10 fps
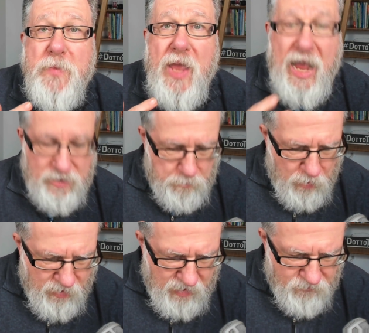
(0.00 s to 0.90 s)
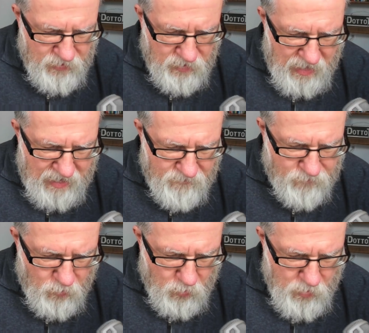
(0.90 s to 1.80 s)
as a part of the live
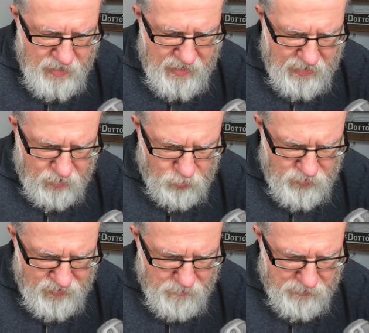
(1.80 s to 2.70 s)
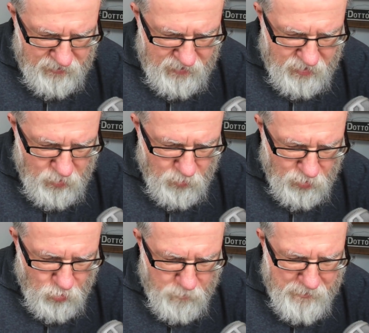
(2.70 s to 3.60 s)
photo, including the ability to do a
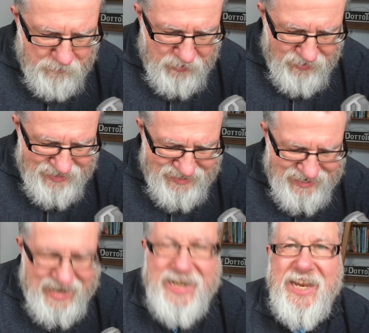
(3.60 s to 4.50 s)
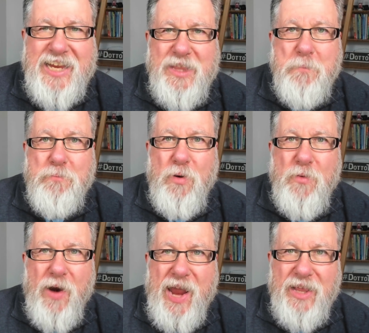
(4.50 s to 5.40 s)
loop. And this is kind of like the
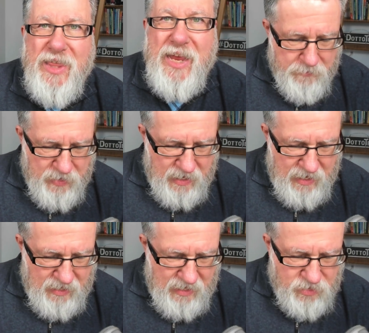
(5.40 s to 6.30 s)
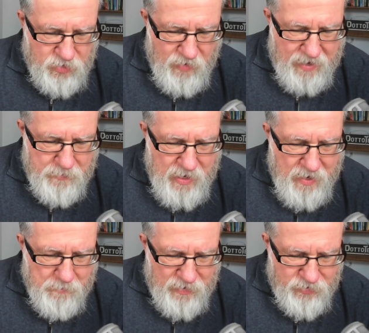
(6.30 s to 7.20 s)
boomerang thing in Instagram,
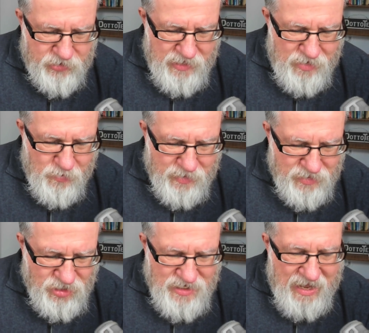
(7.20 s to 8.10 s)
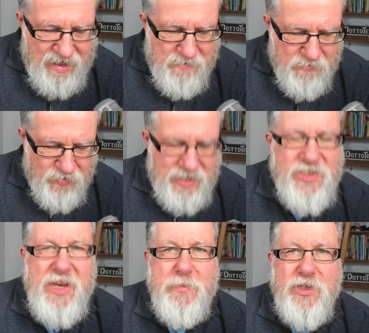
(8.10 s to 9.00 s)
but you see that you can save these
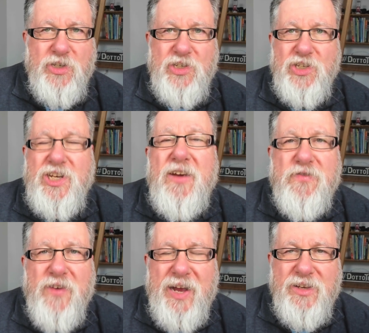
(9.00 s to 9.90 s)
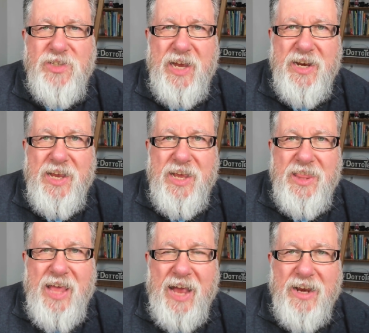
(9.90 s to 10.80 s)
images as GIF files then
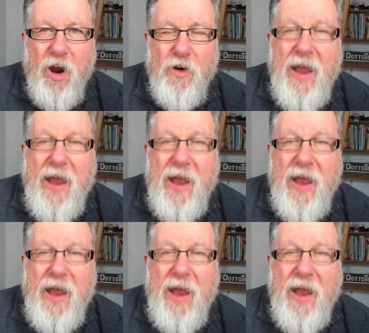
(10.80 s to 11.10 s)
that are